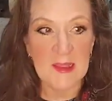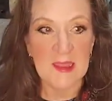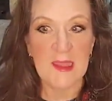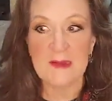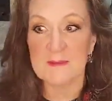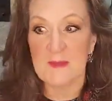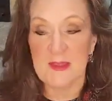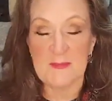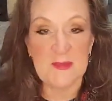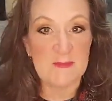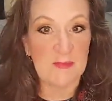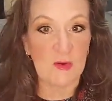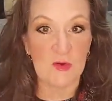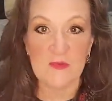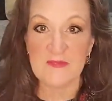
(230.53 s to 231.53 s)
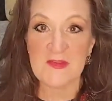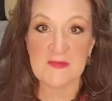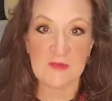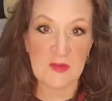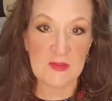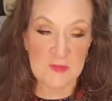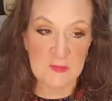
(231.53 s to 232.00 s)
And it might be perfect
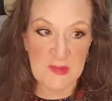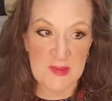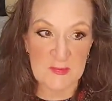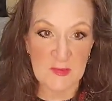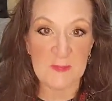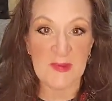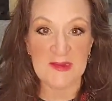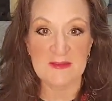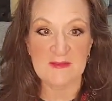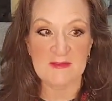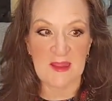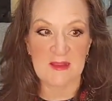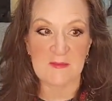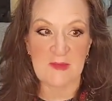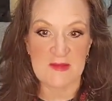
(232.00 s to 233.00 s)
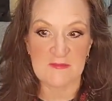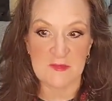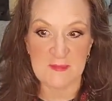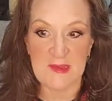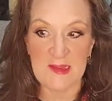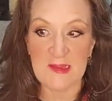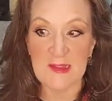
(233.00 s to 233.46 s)
for other people, but it's not right for
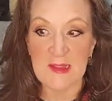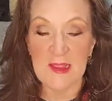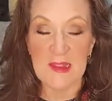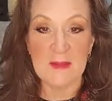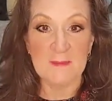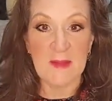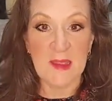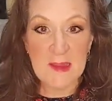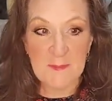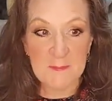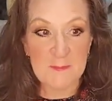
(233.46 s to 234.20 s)
me. And my